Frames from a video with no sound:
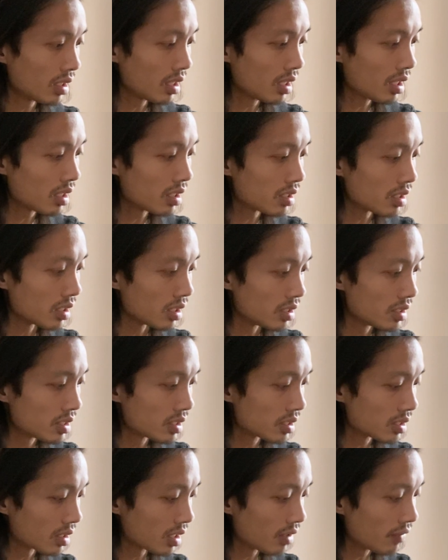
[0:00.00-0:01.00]

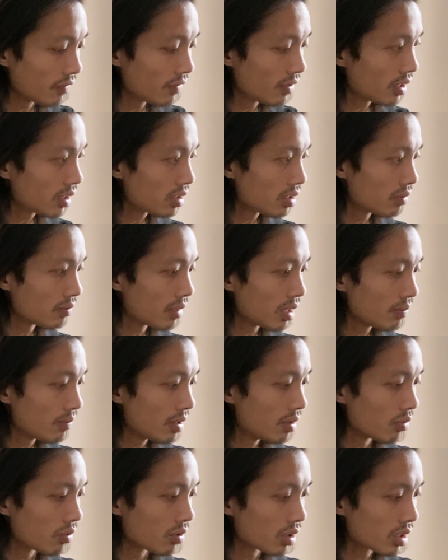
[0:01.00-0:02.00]
Aries, I feel like you might be
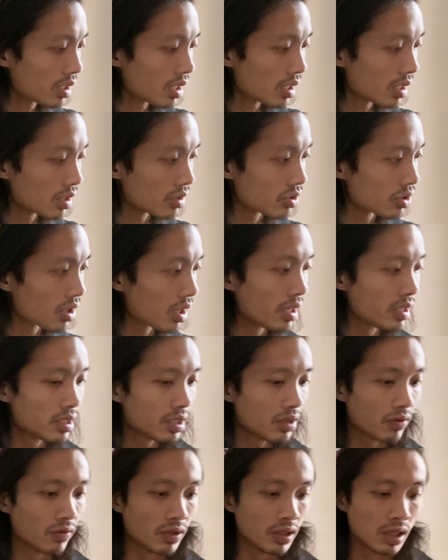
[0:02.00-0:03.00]
working on trying
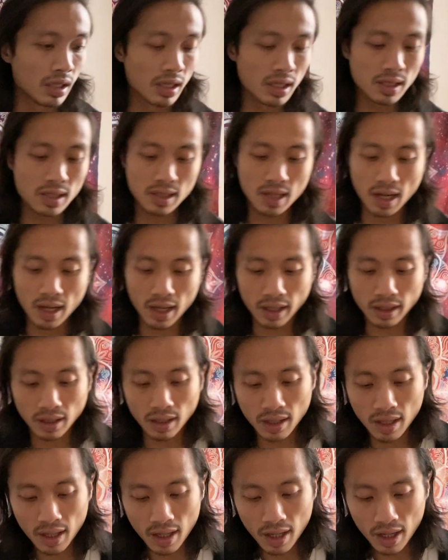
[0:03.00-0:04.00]
to release that
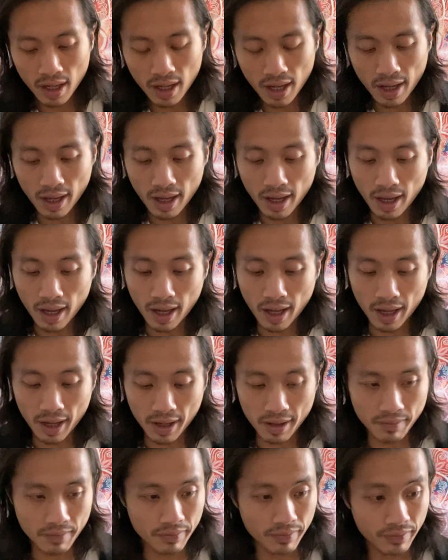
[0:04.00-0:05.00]

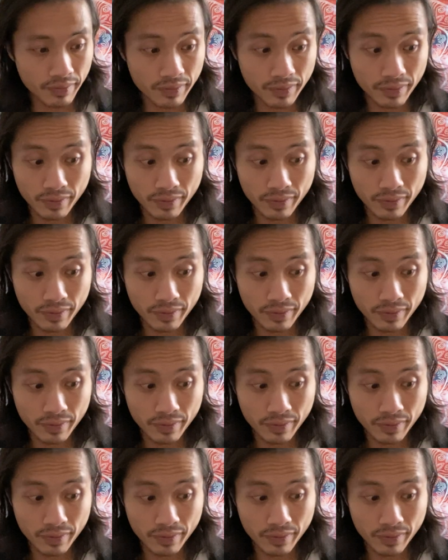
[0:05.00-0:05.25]
um,